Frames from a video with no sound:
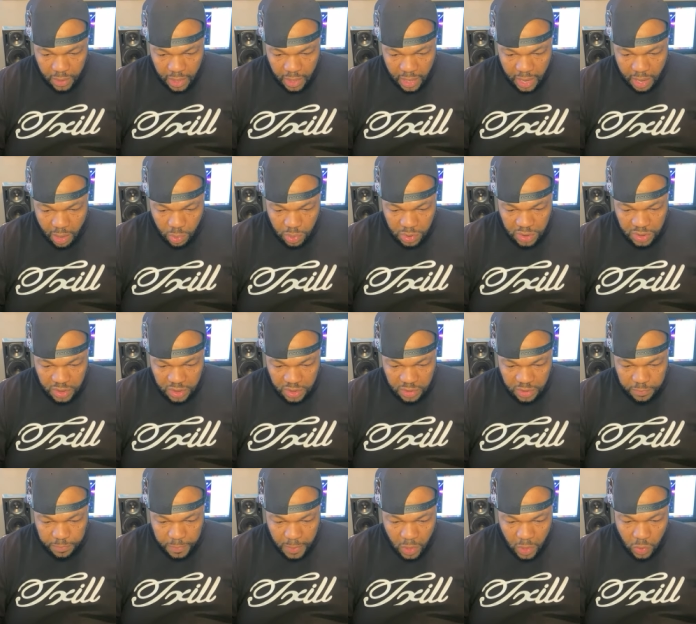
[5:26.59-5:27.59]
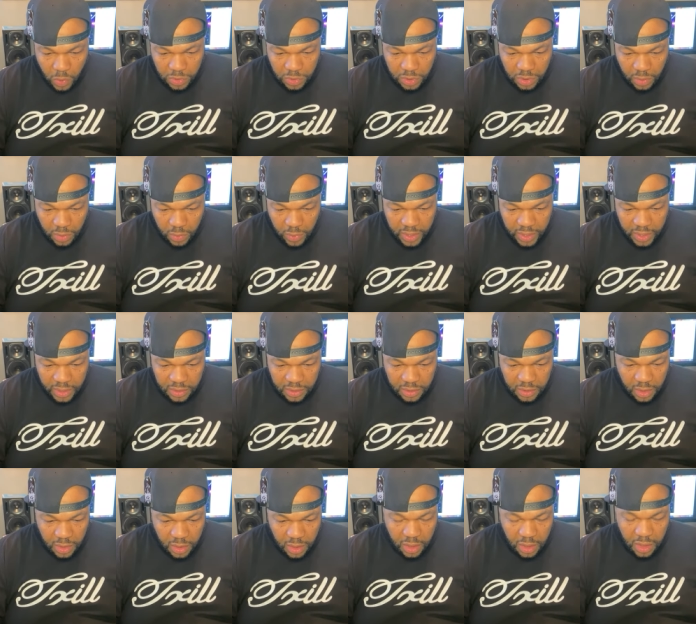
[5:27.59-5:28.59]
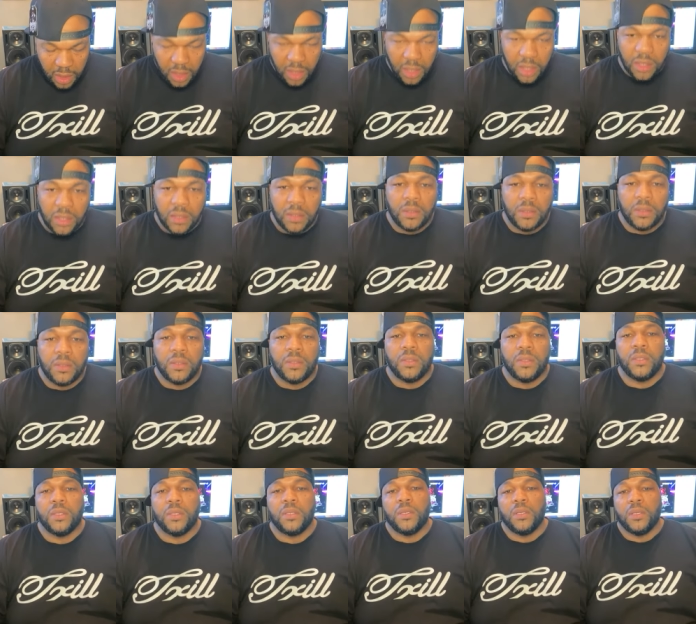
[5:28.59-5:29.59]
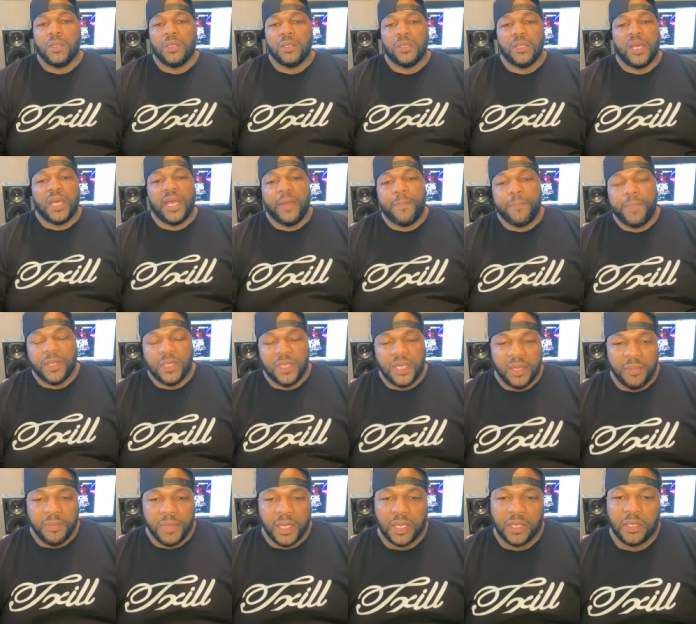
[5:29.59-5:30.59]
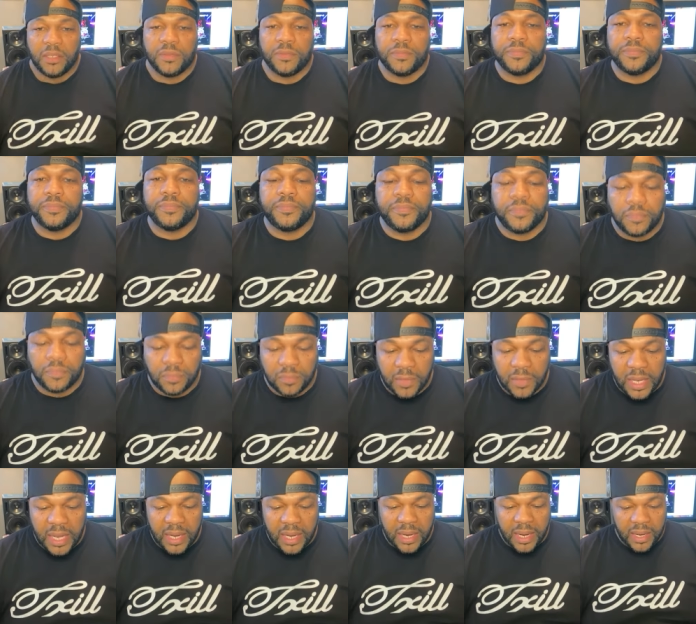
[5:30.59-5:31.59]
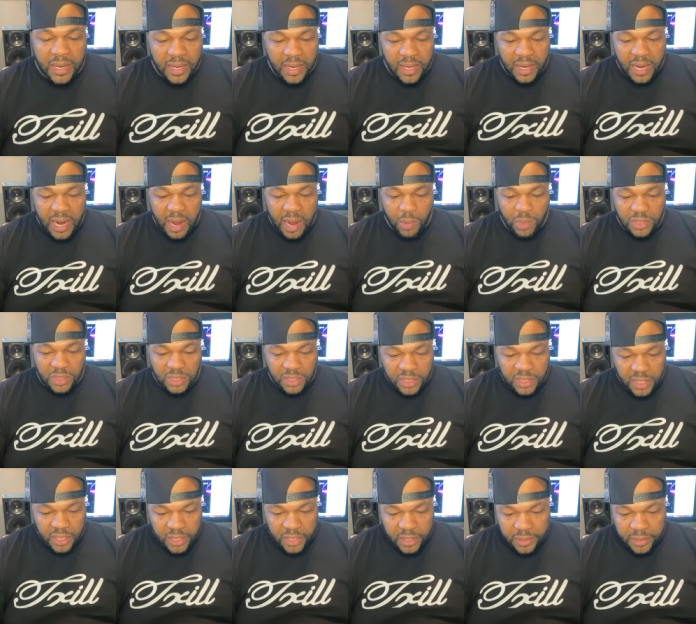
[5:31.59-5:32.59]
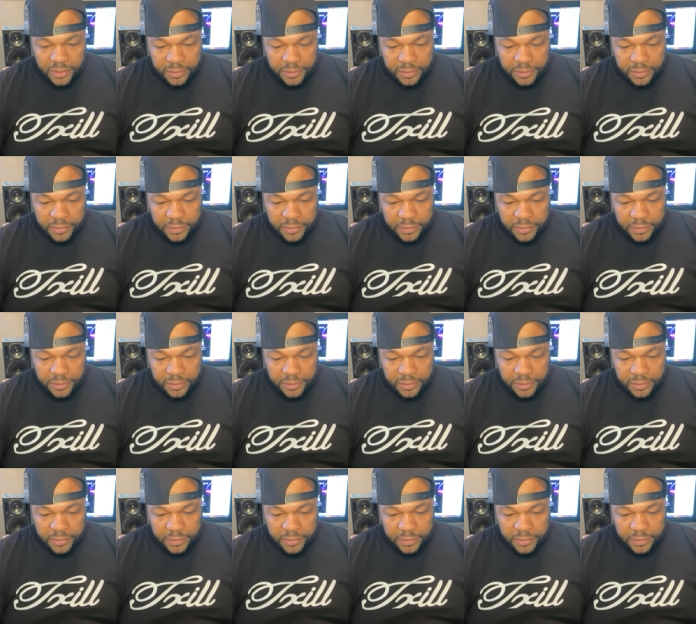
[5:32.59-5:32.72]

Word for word: I was exposed already to uh, the epidemic that had hit our city.